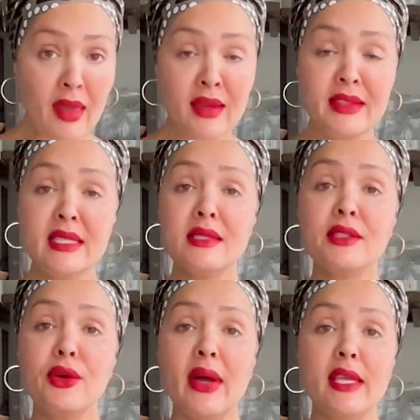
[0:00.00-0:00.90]
These
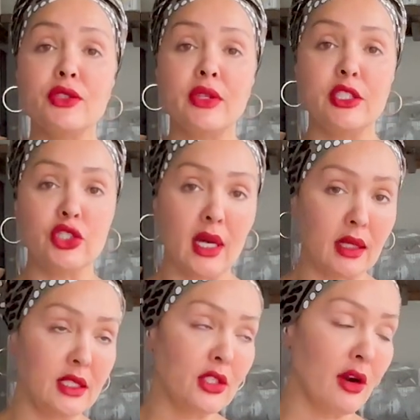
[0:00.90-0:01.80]
little hazelnut
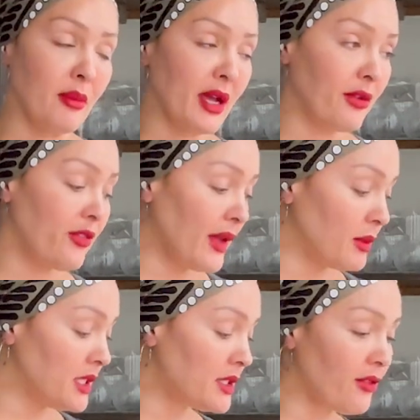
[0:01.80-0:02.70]
chocolates are my
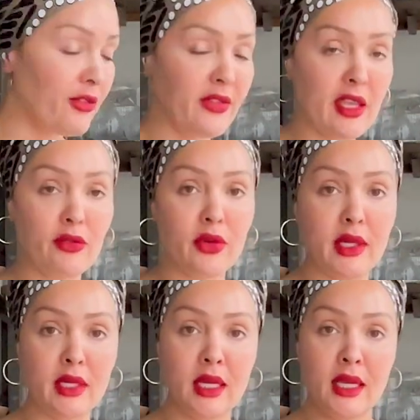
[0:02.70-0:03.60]
family's
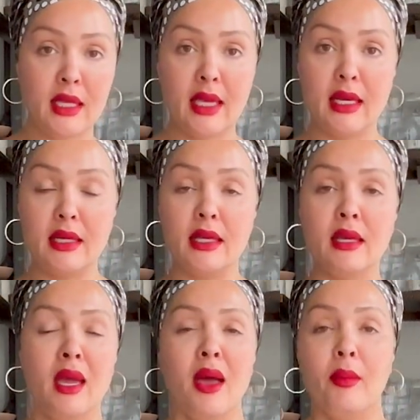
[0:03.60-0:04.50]
favorite candy.
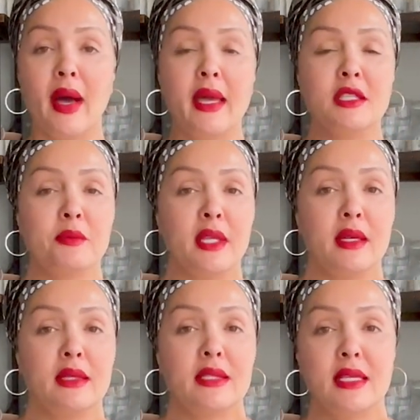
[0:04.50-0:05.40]
My
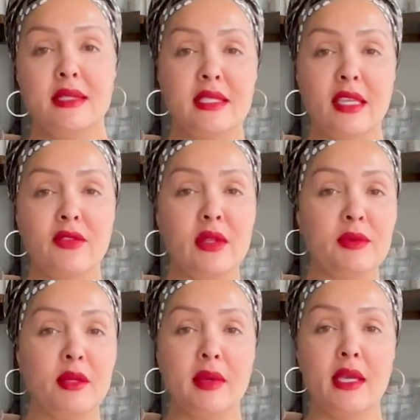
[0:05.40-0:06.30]
husband tends to give them
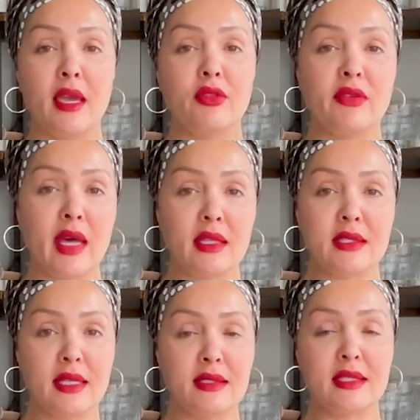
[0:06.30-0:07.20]
to me every
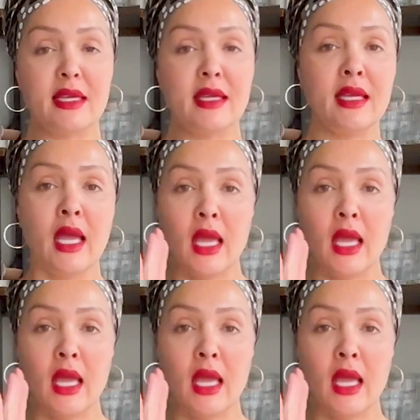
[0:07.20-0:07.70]
Valentine's Day.